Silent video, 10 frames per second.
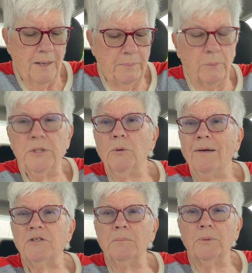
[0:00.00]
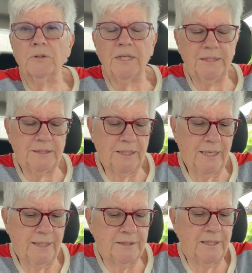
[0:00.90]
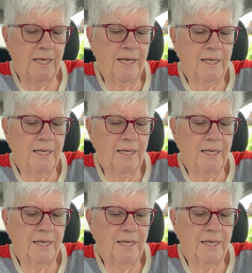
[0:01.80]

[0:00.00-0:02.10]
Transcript: But we do have some birthdays today. Today